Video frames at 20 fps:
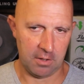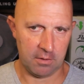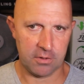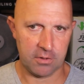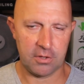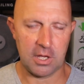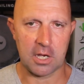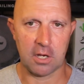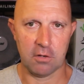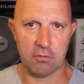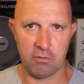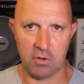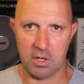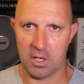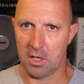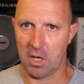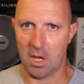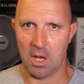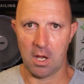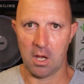A
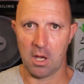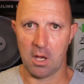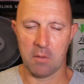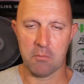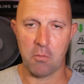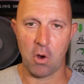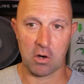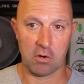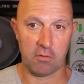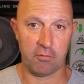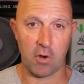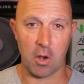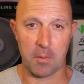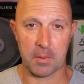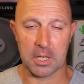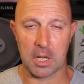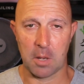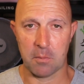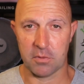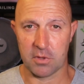secondary
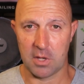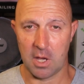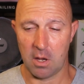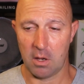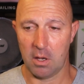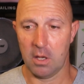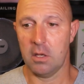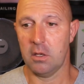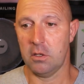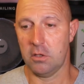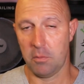microfiber comes out,